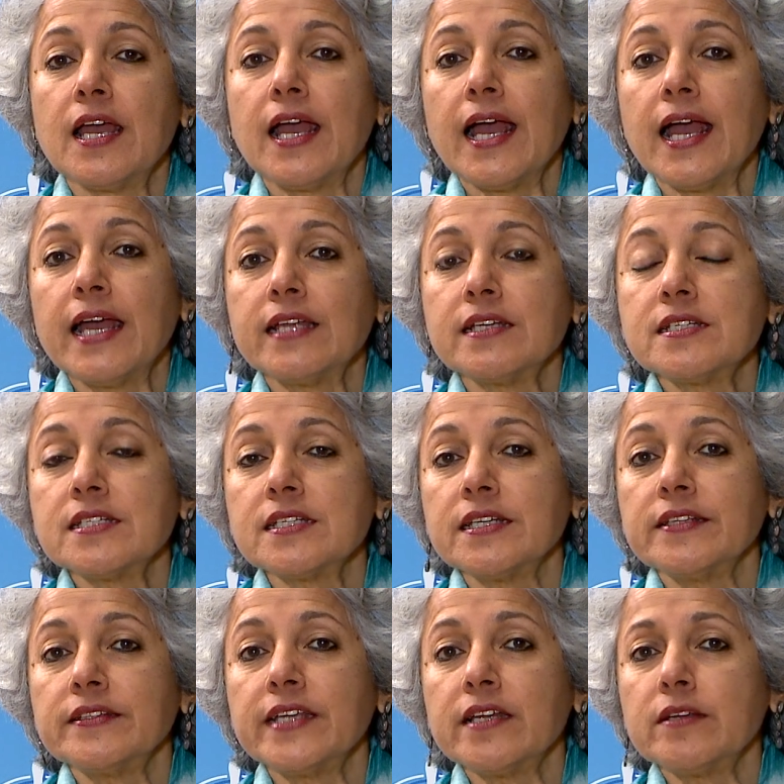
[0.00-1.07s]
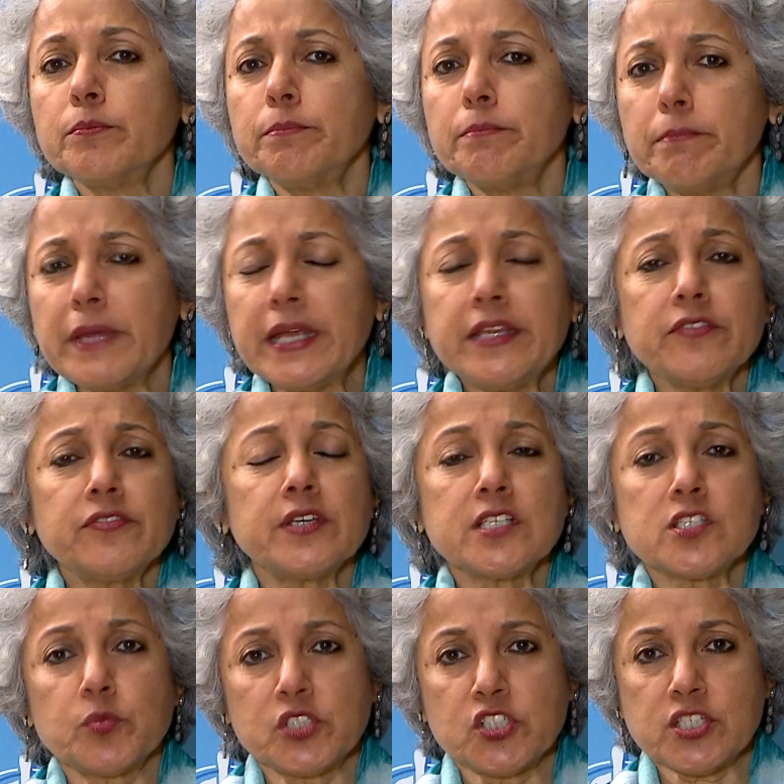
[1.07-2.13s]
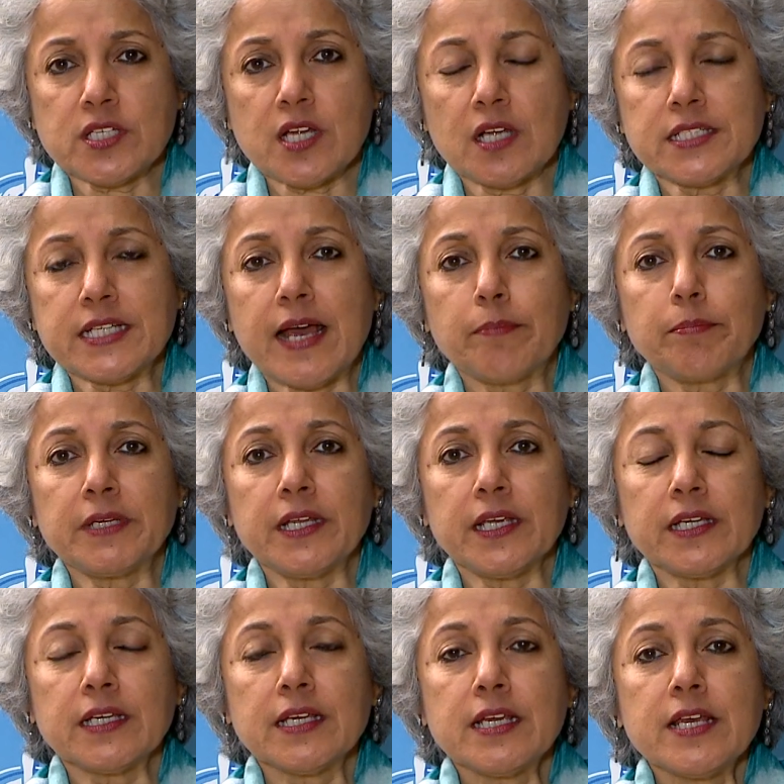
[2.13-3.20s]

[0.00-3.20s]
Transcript: and there are many things which start happening.